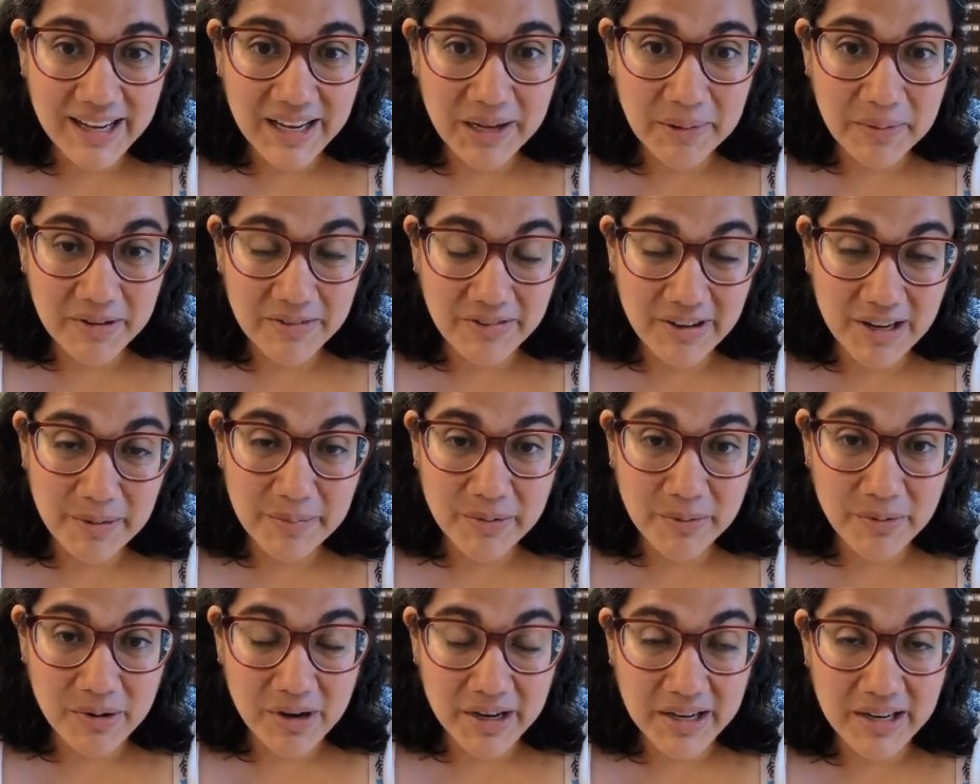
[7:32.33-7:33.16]
if I'd
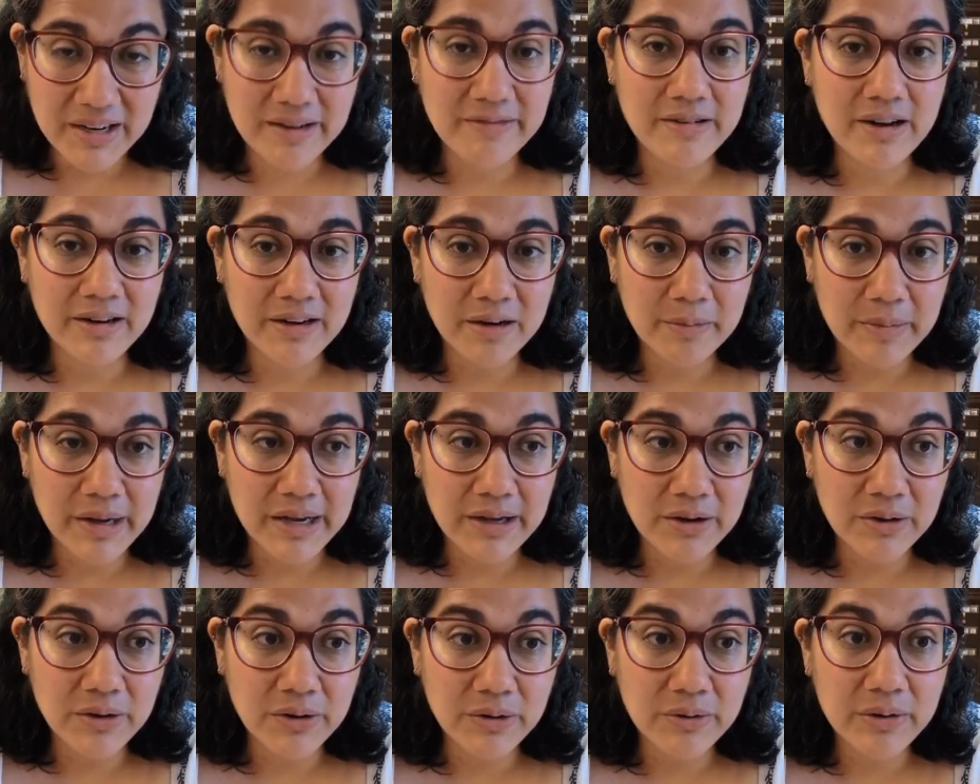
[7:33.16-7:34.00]
been walking around on
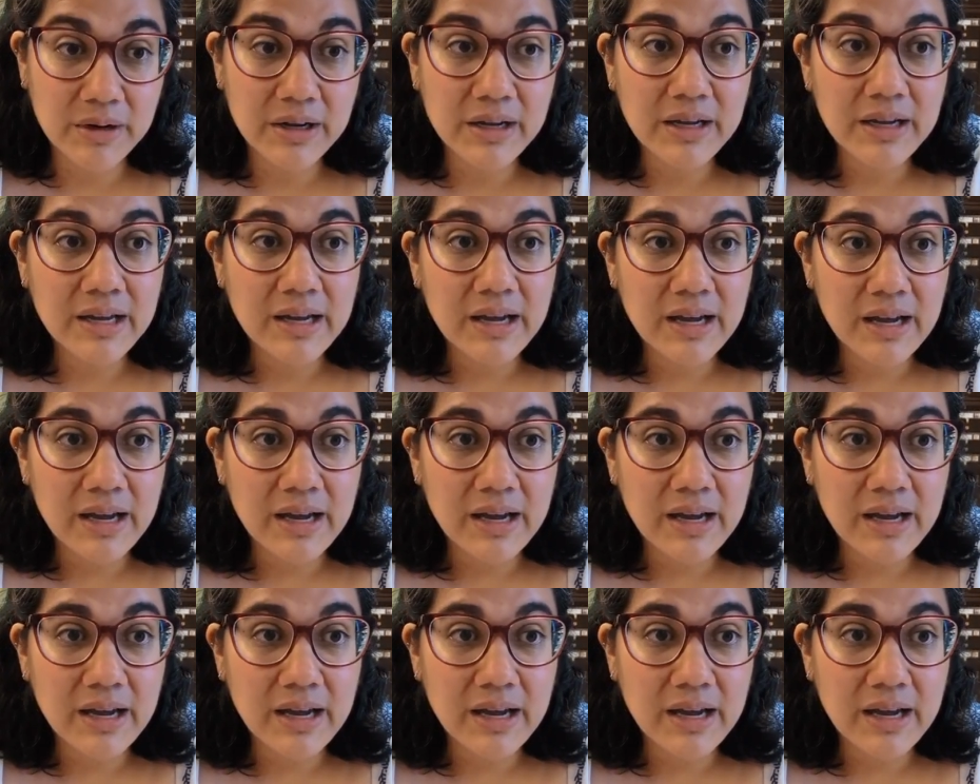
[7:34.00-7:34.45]
my own.